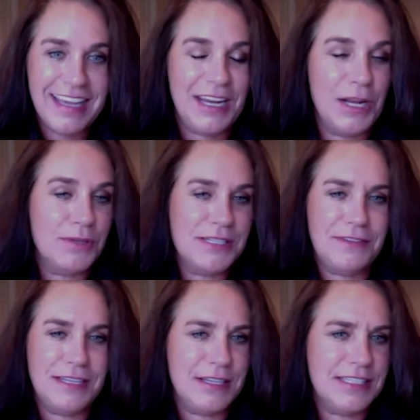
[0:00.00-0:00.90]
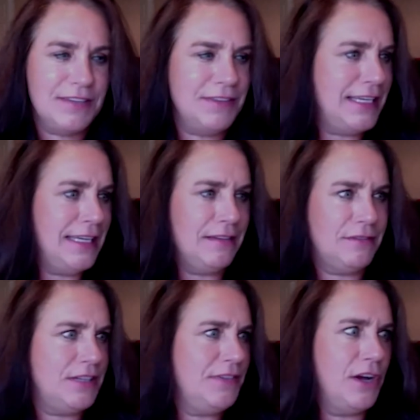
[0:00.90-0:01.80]
DVD
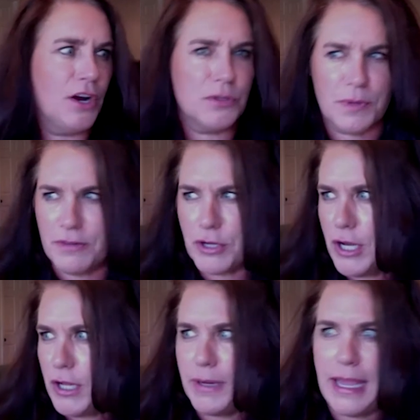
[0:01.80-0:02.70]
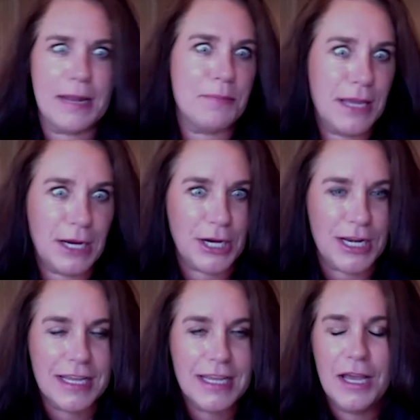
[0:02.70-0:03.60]
DVRs, whatever they're called, we had up there,
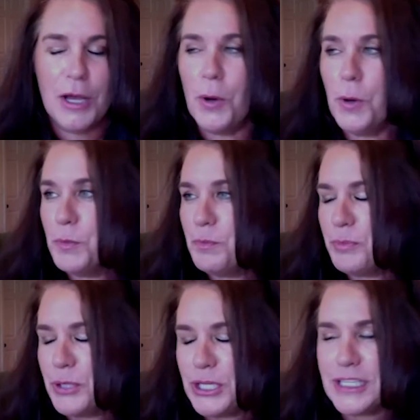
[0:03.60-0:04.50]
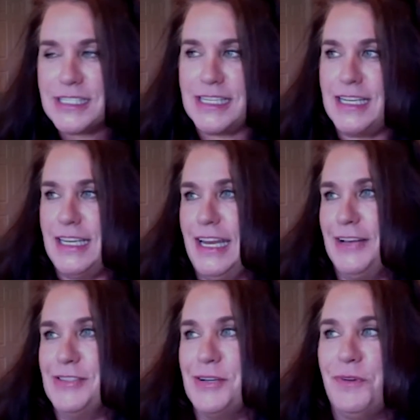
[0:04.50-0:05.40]
and old books, and
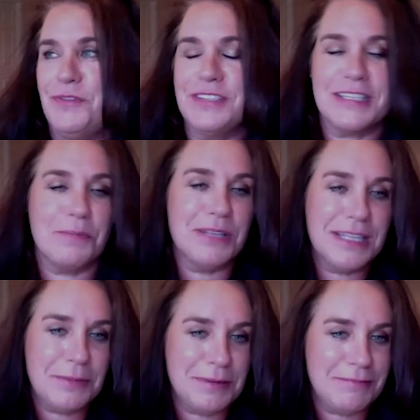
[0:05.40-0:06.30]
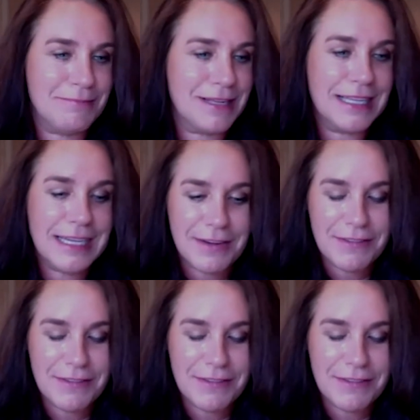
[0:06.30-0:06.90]
so we've just completely been cleaning